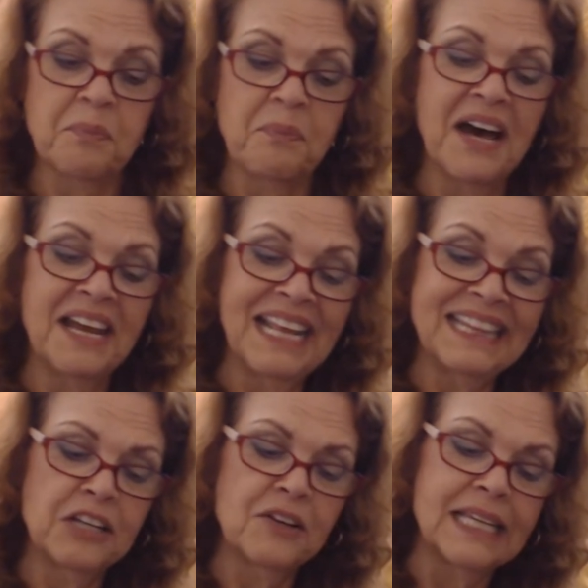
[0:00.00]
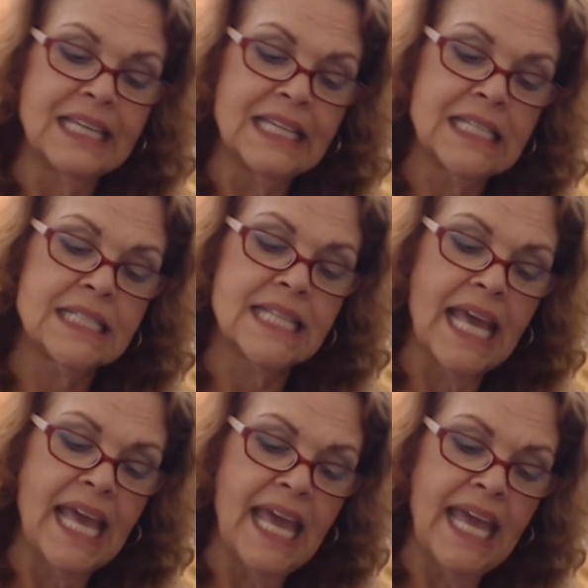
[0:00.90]
But there is
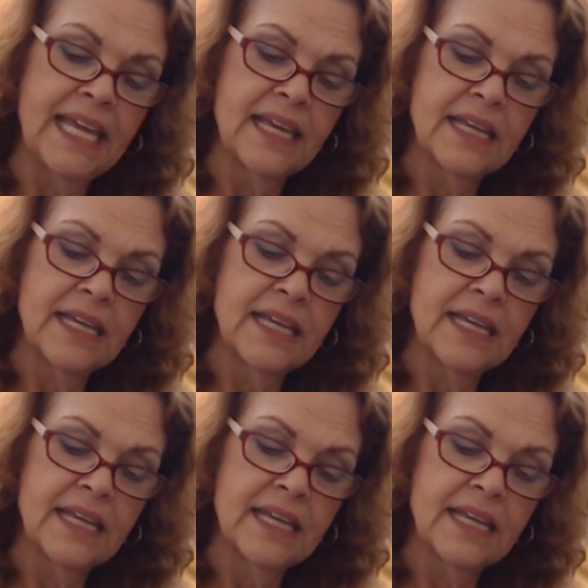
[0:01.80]
a